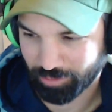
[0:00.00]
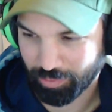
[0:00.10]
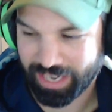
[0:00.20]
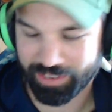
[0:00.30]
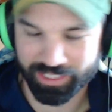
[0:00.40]

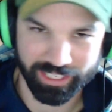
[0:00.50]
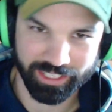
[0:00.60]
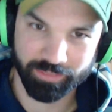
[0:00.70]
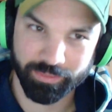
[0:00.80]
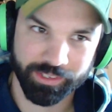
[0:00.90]
there's a gator,
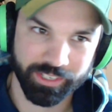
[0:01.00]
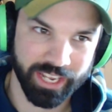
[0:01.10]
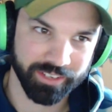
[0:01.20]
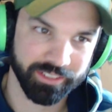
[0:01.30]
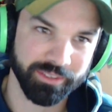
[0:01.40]
don't get close to
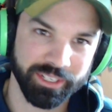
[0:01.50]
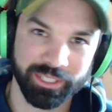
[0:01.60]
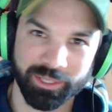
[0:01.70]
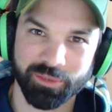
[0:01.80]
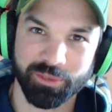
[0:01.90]
it sort of thing,
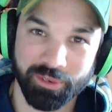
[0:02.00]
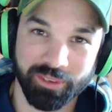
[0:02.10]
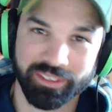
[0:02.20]
and that was it.